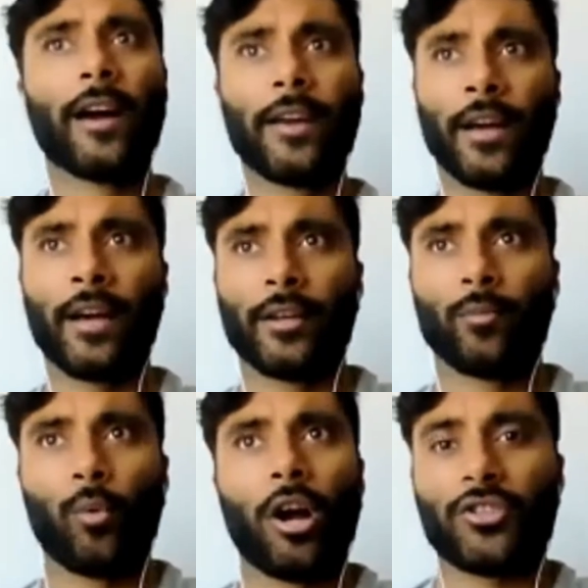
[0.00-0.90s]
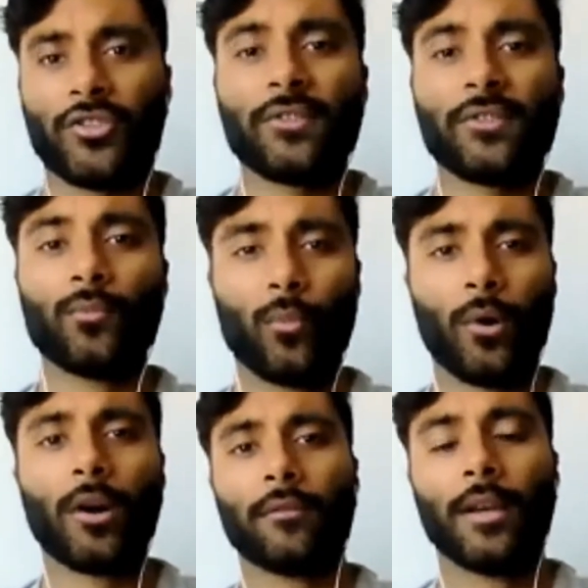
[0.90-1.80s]
I had watched season
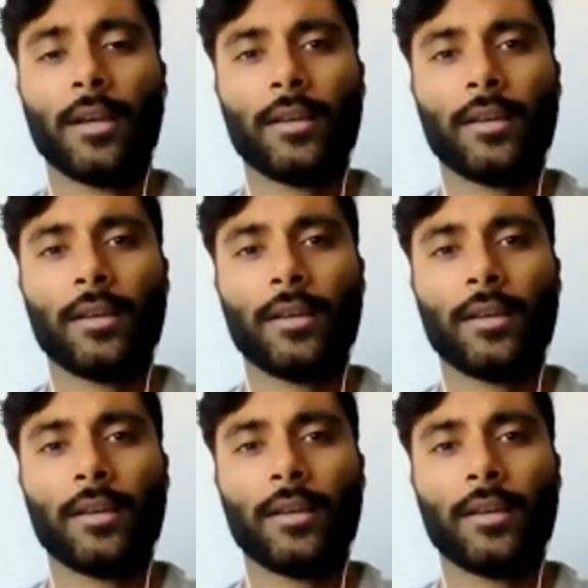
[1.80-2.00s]
1